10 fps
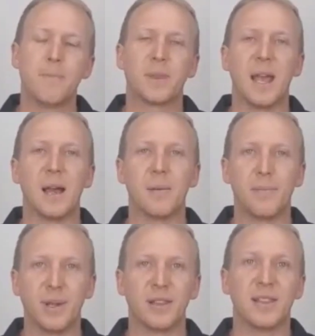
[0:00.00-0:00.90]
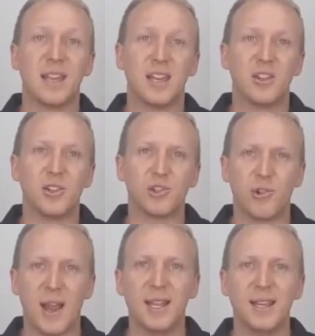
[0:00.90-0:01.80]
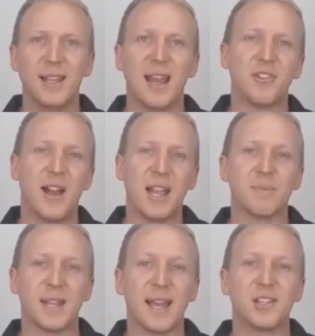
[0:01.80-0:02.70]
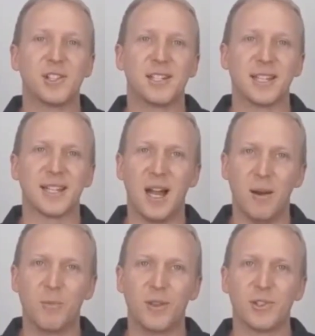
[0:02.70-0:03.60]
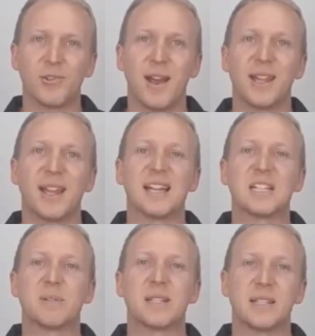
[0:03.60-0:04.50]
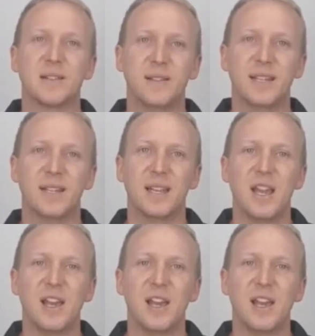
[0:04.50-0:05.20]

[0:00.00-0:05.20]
But your training and your adaptations that come with your training are specific